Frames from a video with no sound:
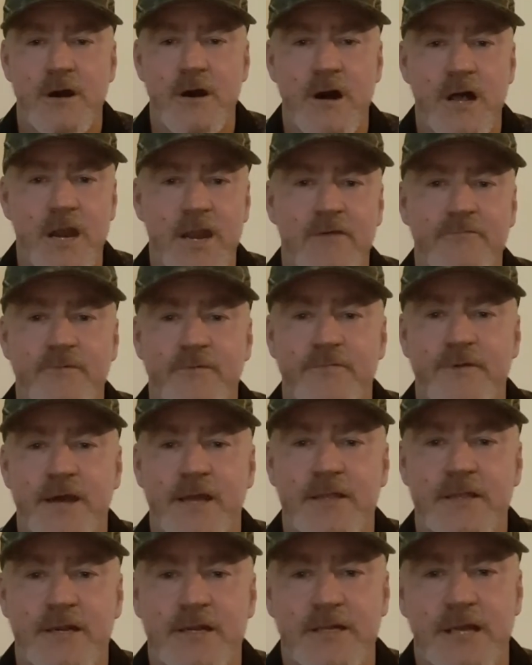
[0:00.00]
I love the
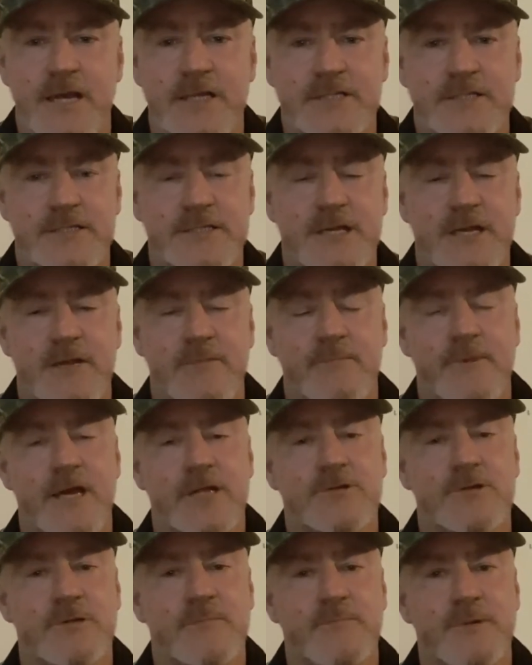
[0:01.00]
fact that it has a second
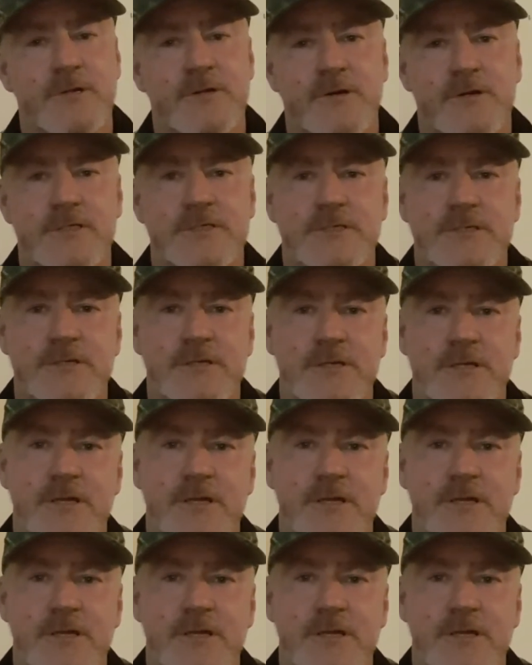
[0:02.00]
battery because